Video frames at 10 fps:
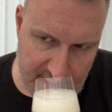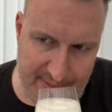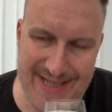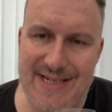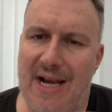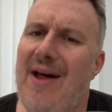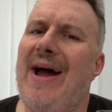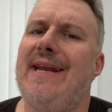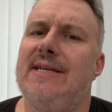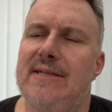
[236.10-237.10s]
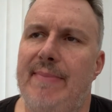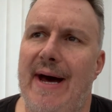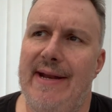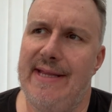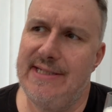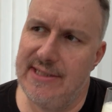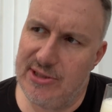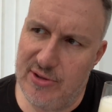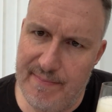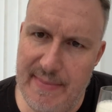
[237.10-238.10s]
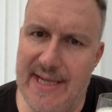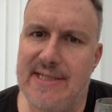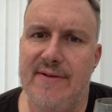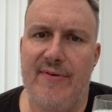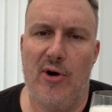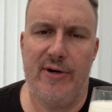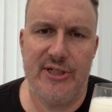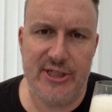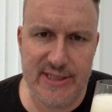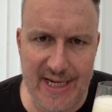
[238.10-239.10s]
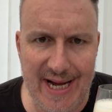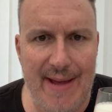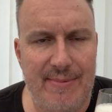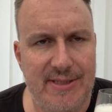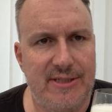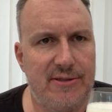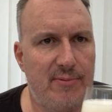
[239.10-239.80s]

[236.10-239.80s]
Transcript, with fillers: But there's a lightness about it. There's a sort of mix of oranges and lemons as